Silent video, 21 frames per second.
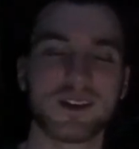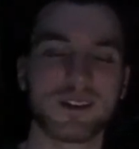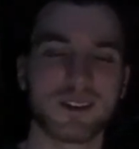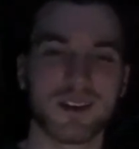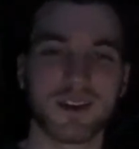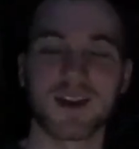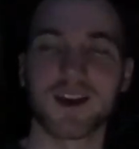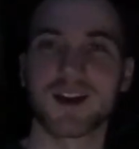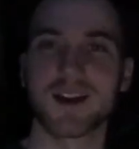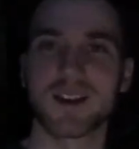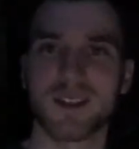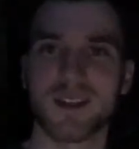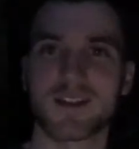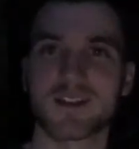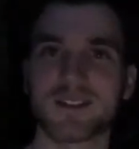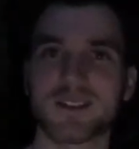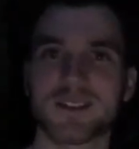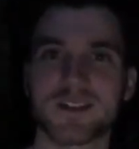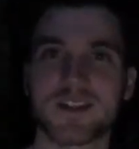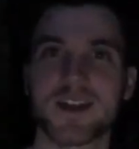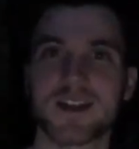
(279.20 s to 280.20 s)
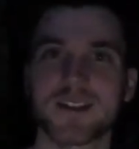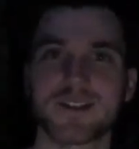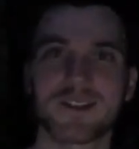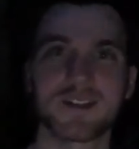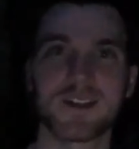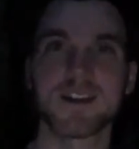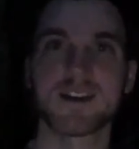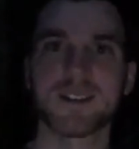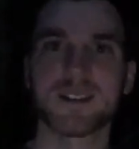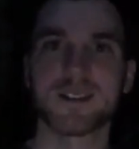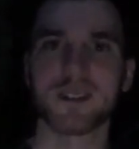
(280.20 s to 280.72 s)
Yeah, that's
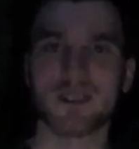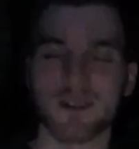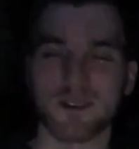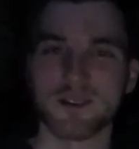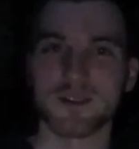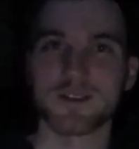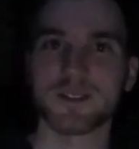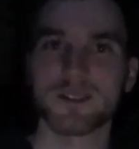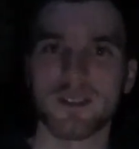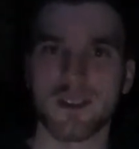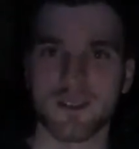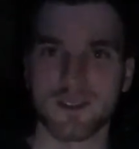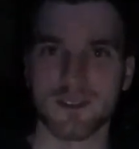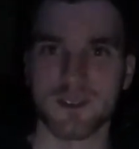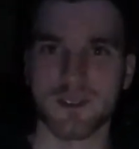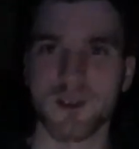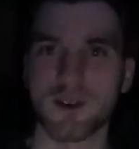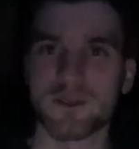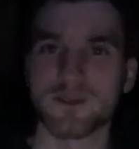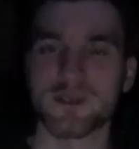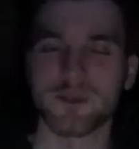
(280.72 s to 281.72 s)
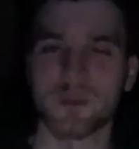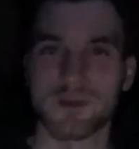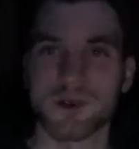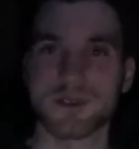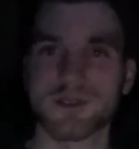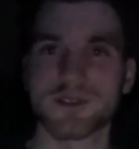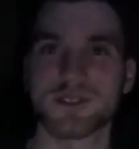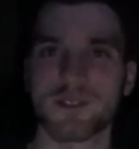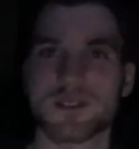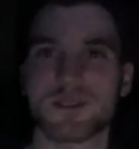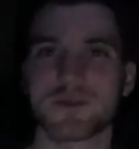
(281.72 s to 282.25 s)
it. Thanks a lot for
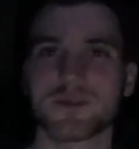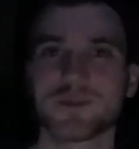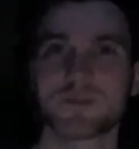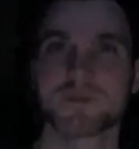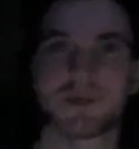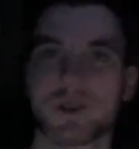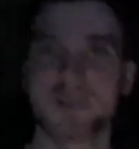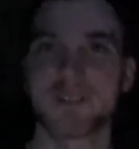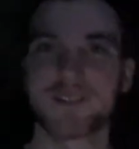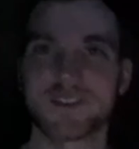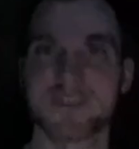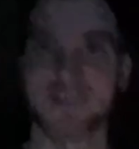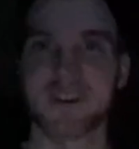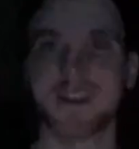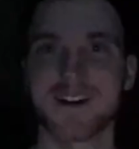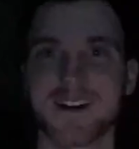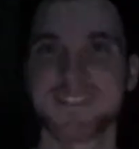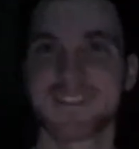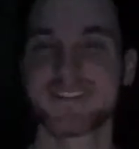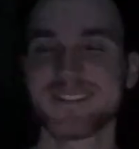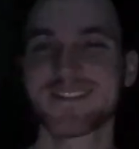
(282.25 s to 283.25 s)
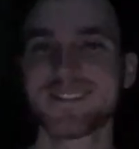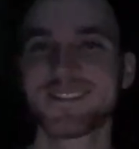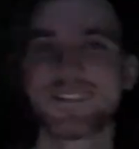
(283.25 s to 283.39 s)
watching. Peace out.